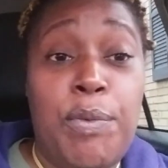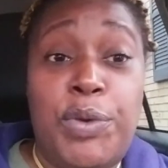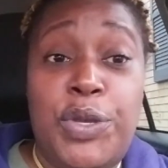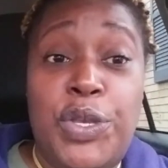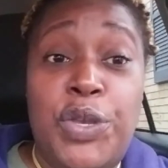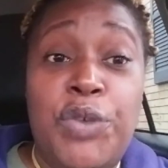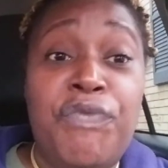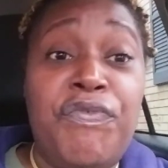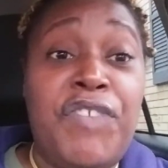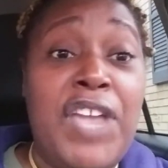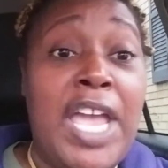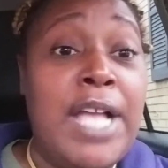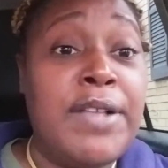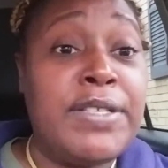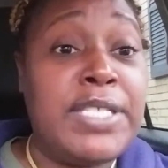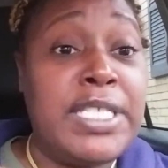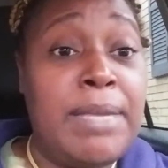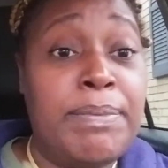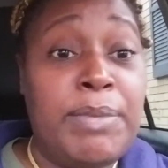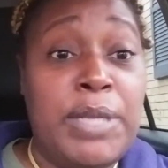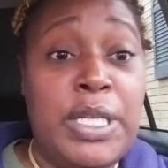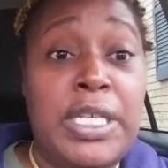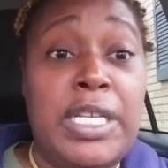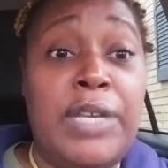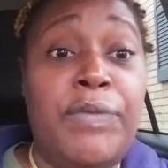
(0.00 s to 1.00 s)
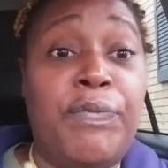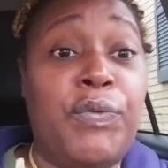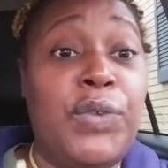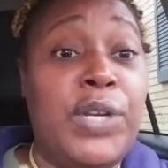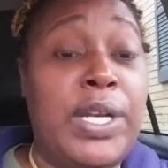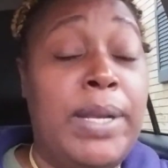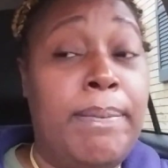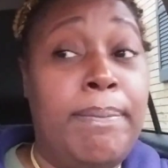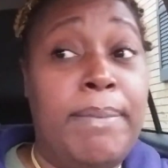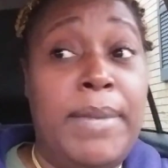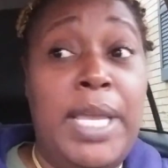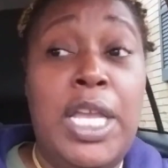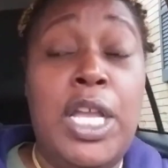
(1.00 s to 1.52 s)
When you found something different
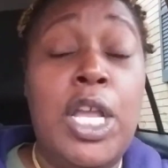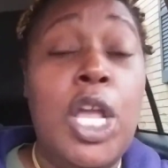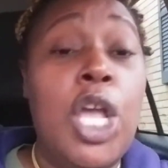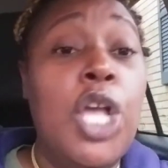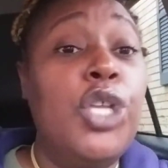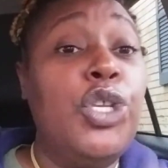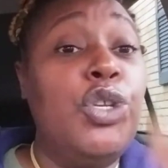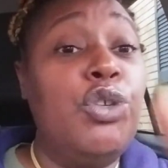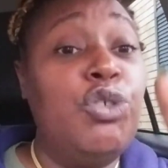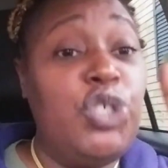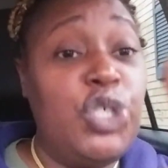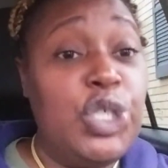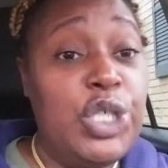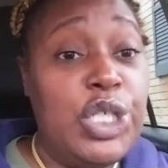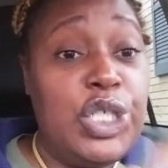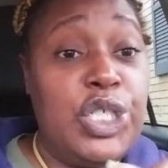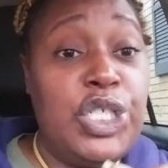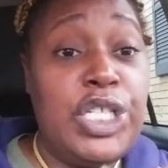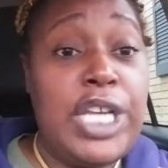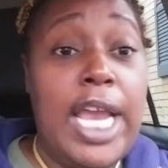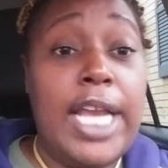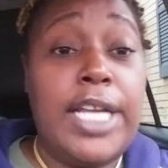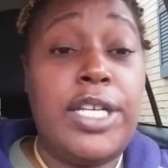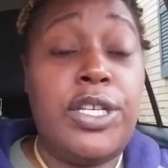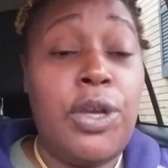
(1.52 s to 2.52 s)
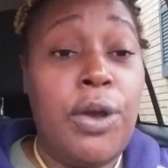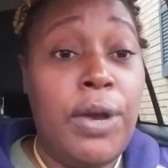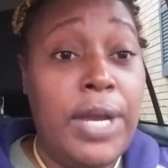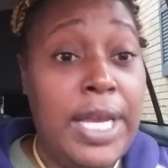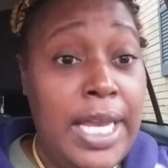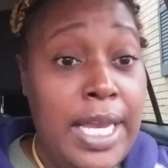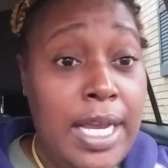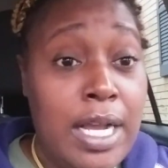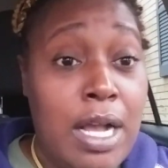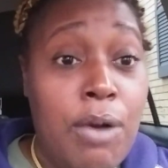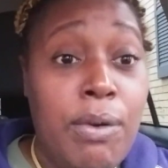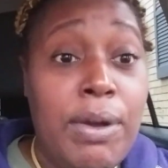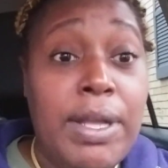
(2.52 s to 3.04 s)
in me, you should have checked your
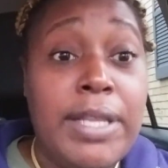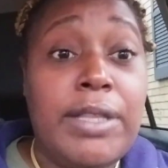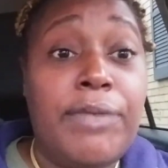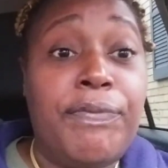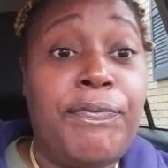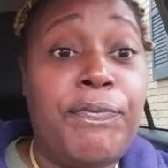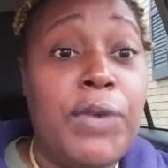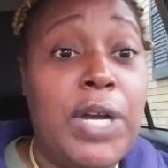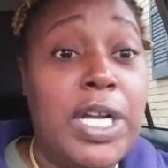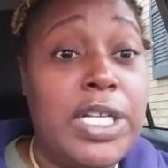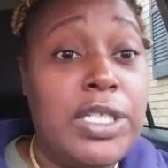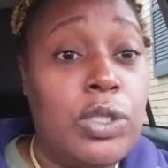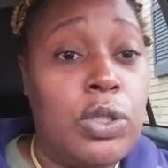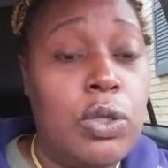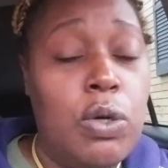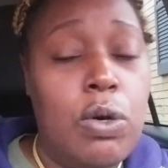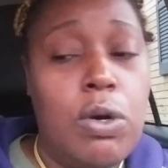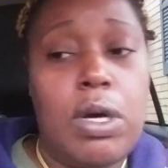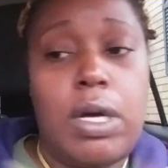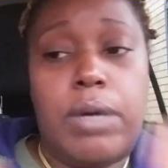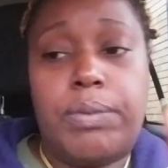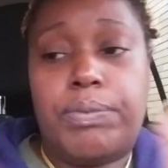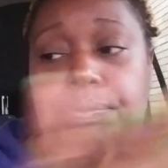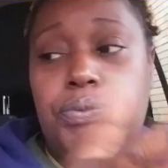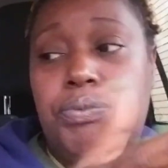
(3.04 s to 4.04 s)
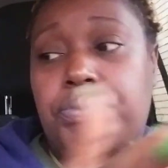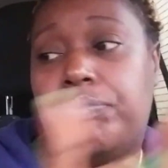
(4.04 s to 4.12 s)
ego at the front door.